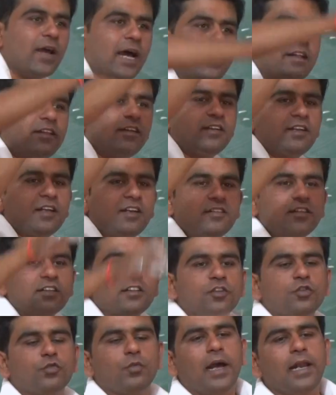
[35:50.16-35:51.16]
are increasing
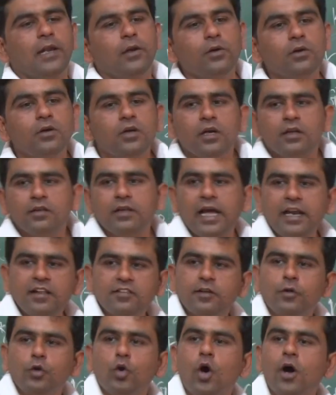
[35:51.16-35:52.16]
this value, there
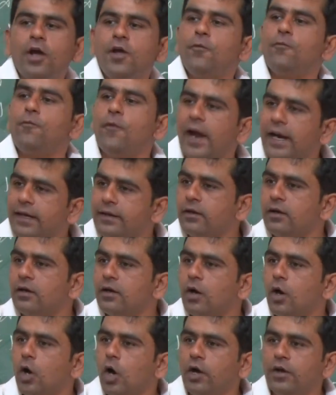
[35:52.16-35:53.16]
is no effect
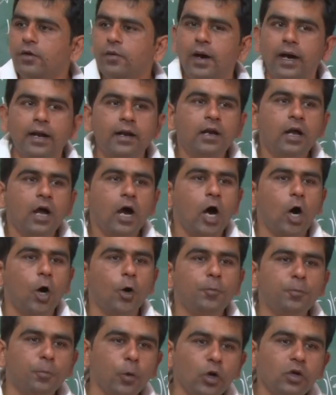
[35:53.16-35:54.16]
on your
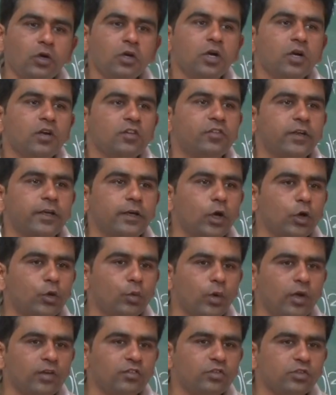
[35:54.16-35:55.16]
output signal to
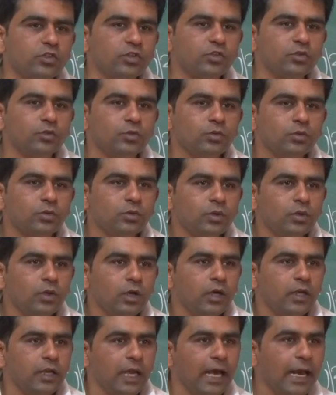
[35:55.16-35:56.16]
noise ratio.
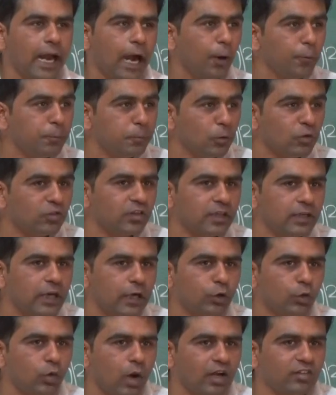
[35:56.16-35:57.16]
Here output signal
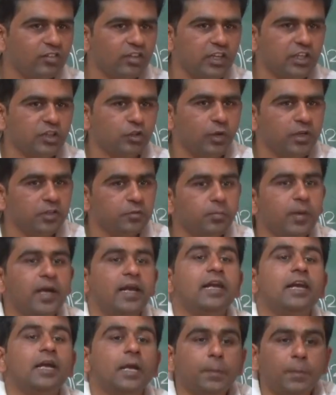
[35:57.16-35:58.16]
to noise ratio is
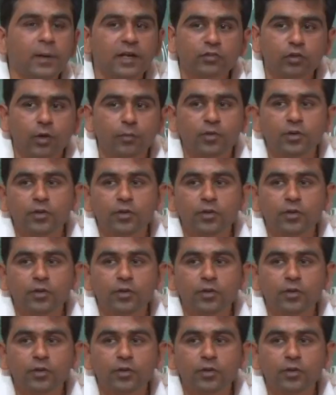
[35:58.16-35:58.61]
mainly depends upon